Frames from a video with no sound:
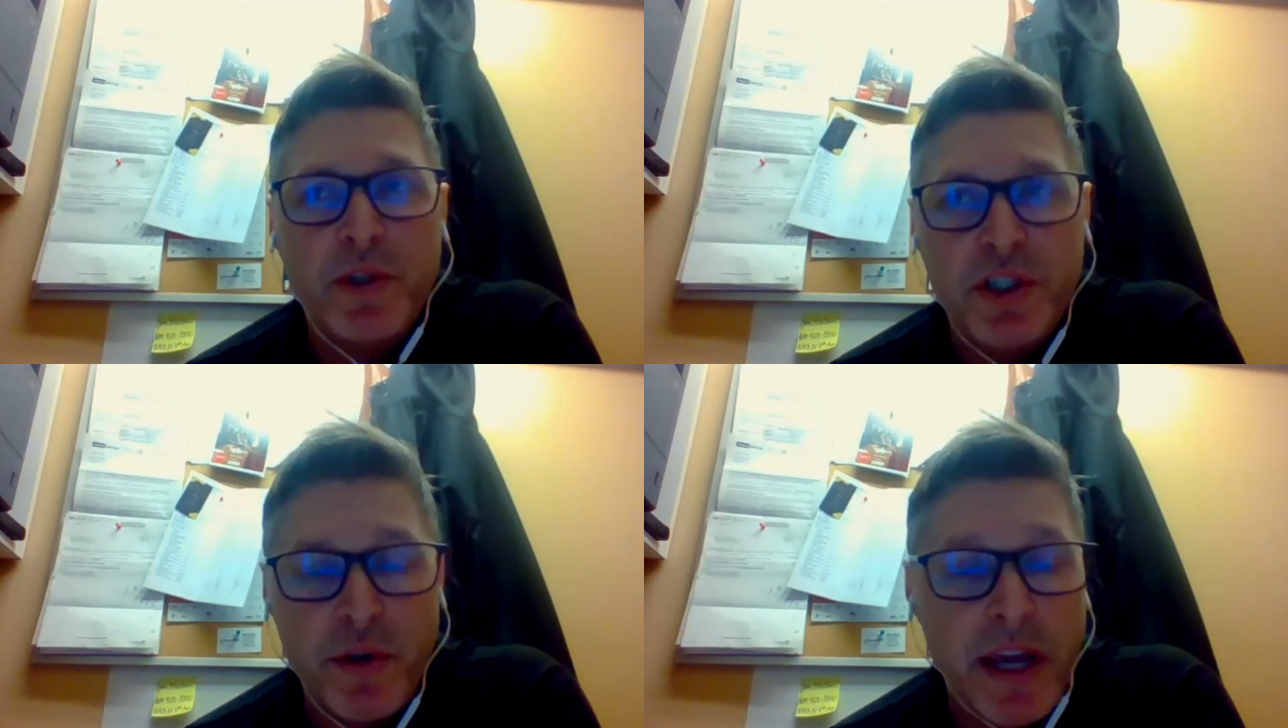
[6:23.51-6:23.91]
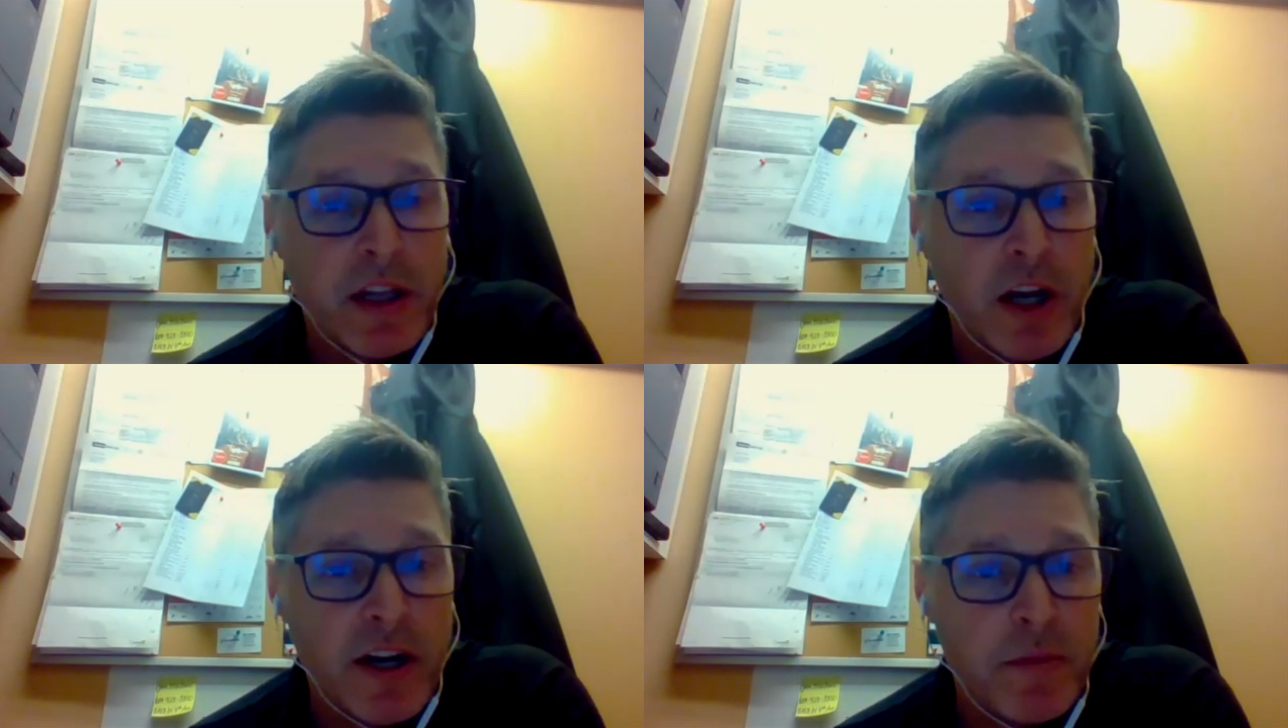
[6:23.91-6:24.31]
We do get
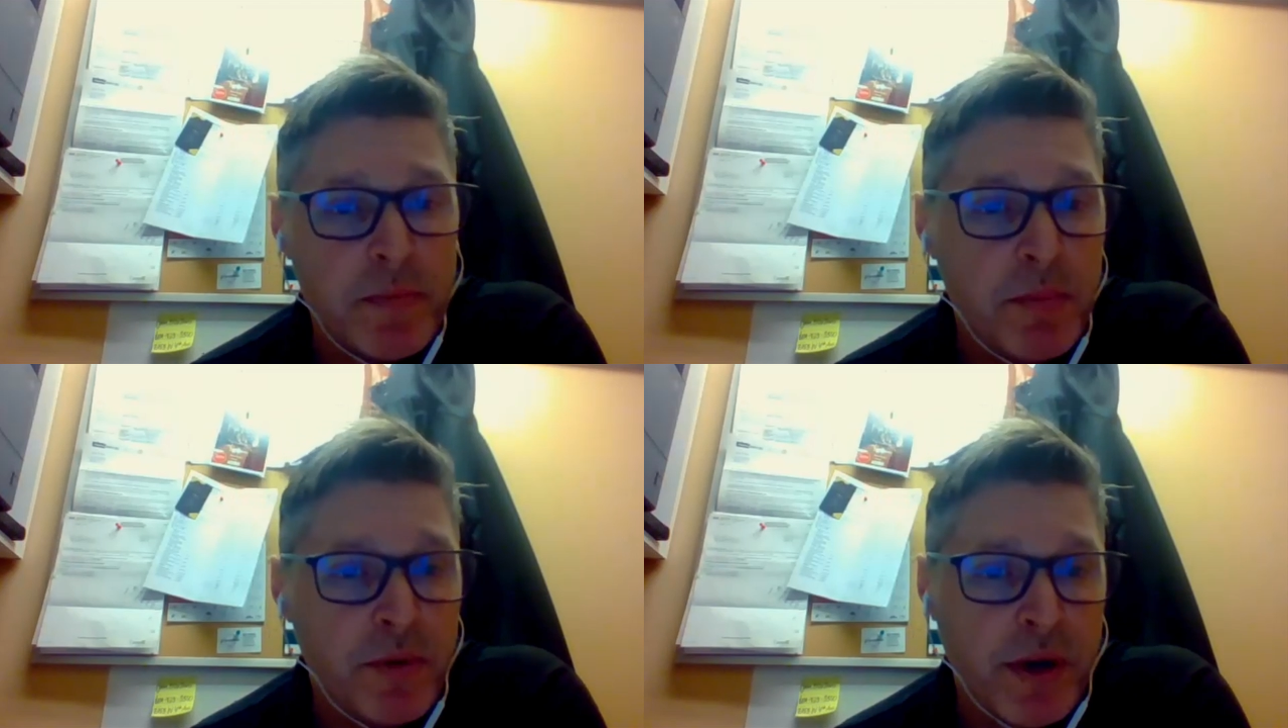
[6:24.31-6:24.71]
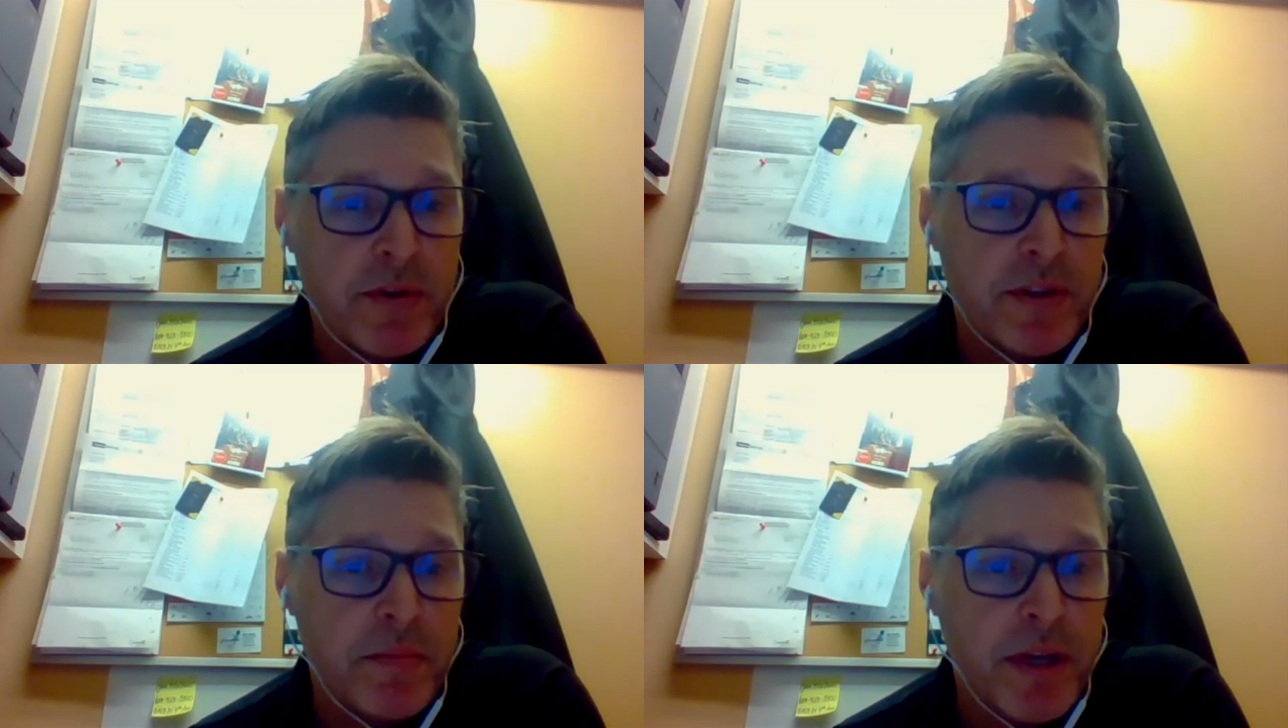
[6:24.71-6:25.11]
a lot of the people that
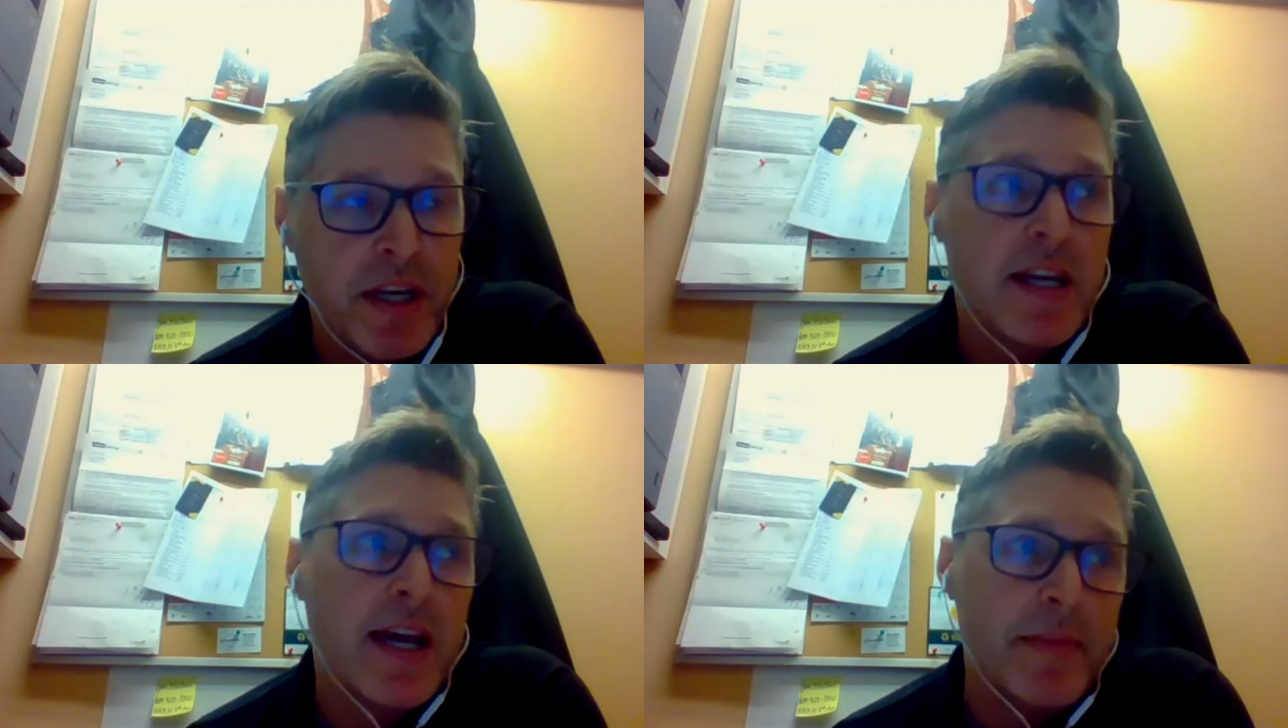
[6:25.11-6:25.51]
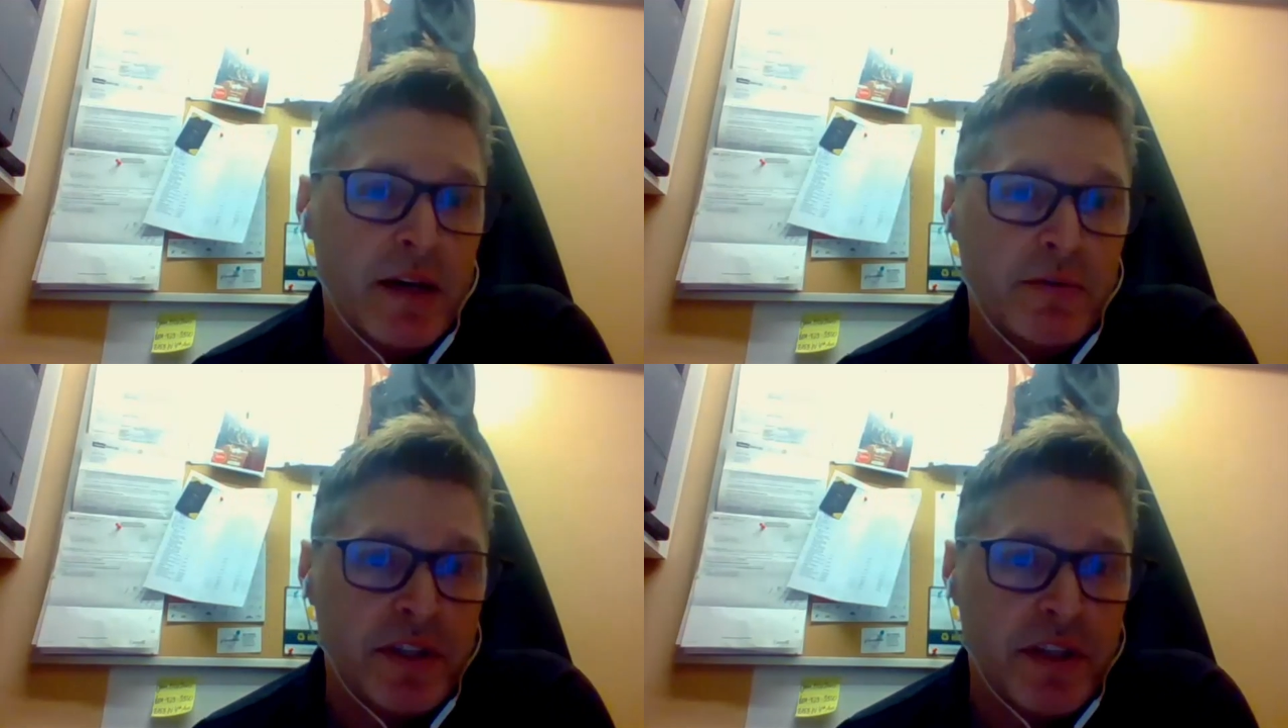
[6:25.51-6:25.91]
were at the Beatty coming
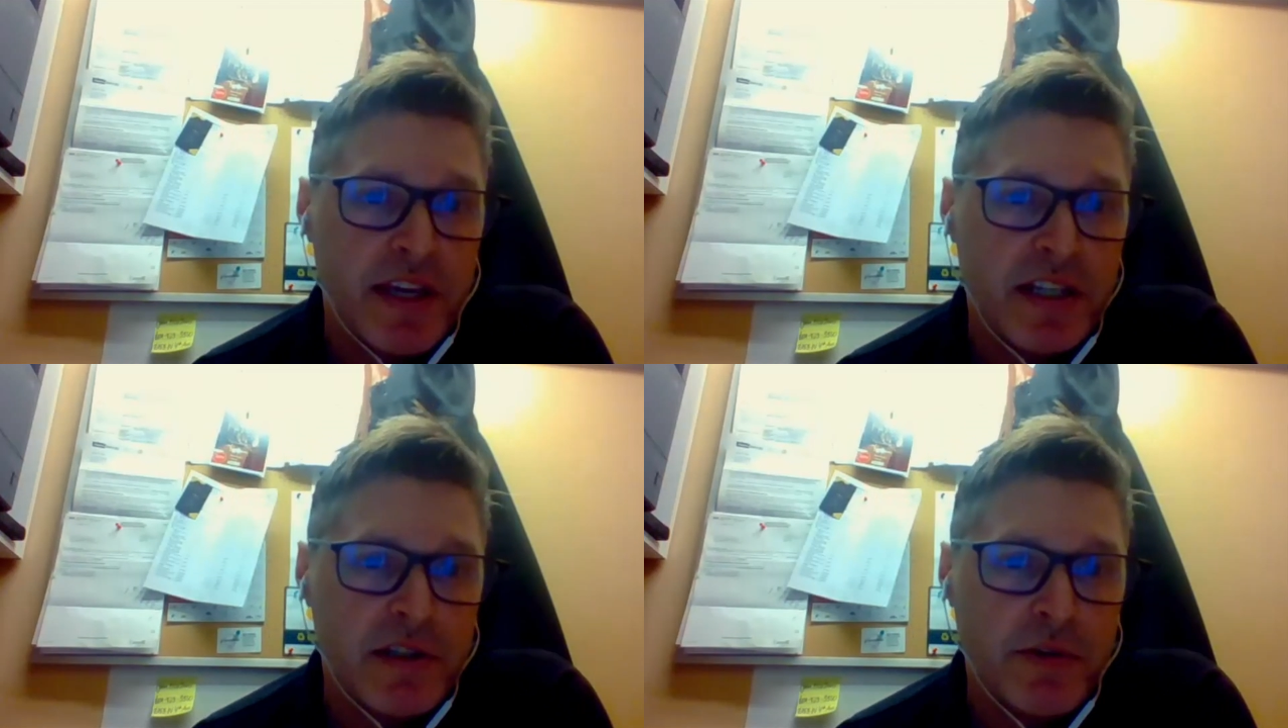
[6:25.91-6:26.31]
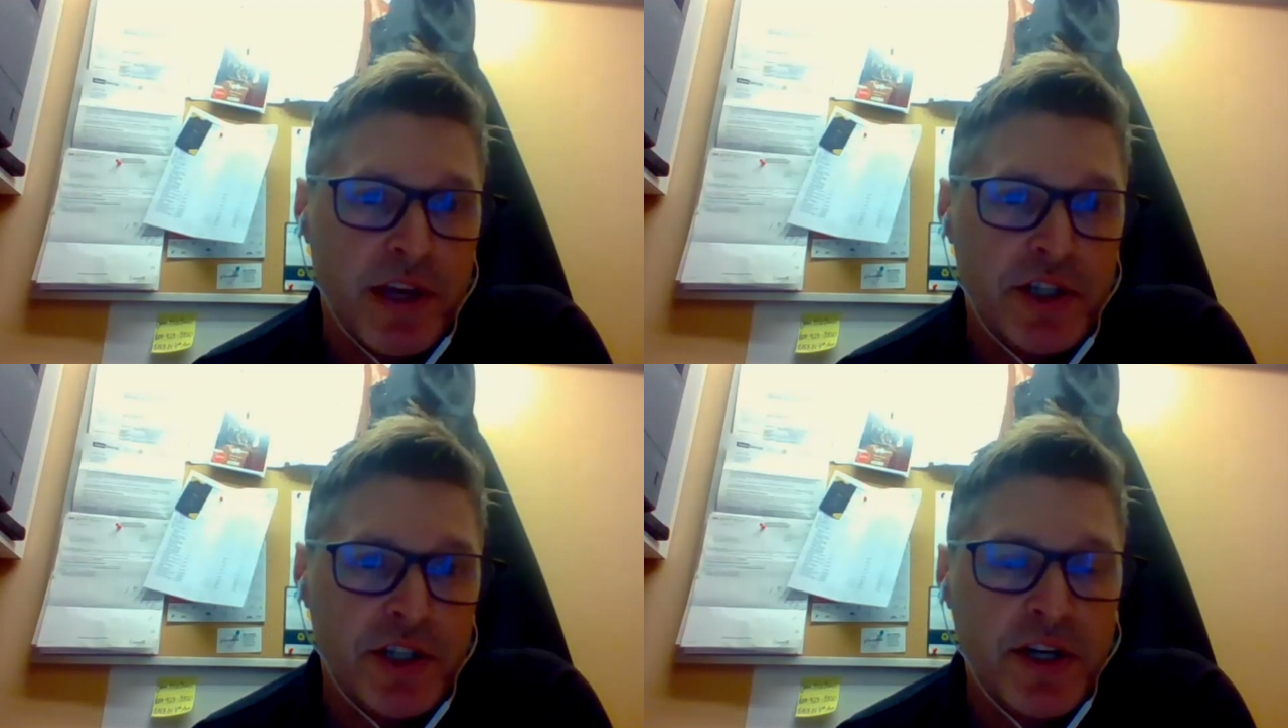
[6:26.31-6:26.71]
out to the Kits
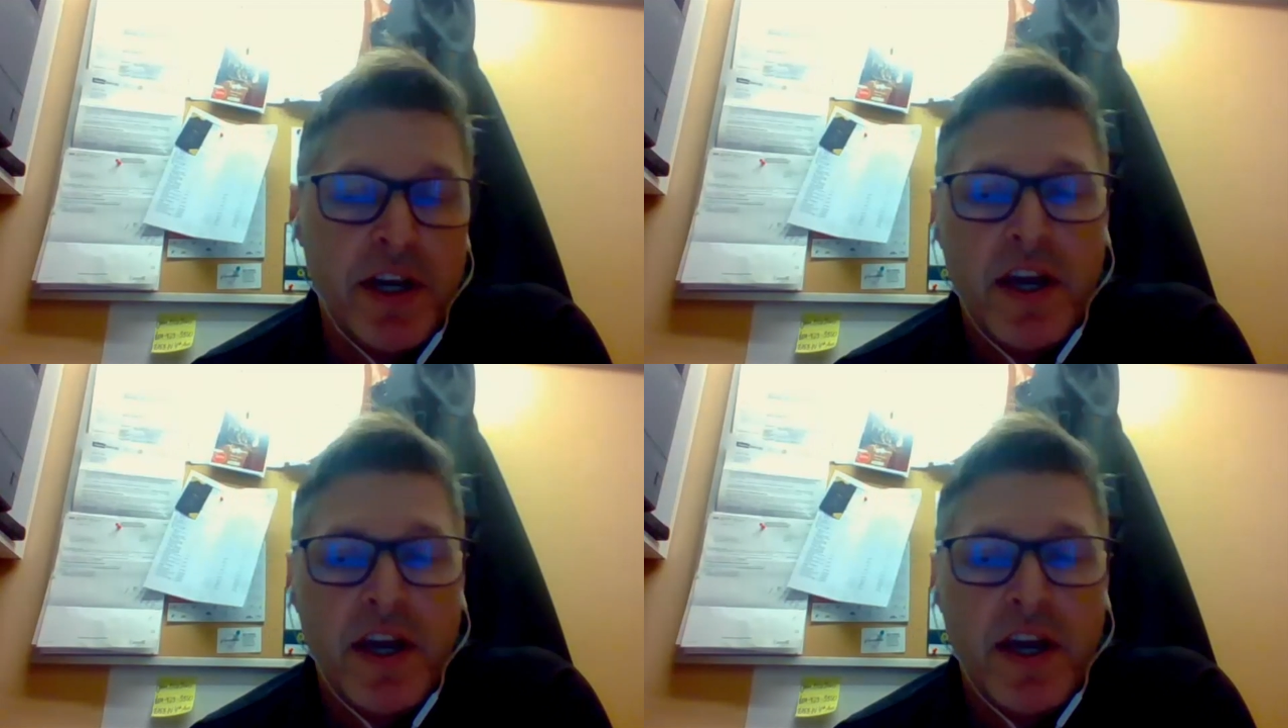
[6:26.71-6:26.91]
location.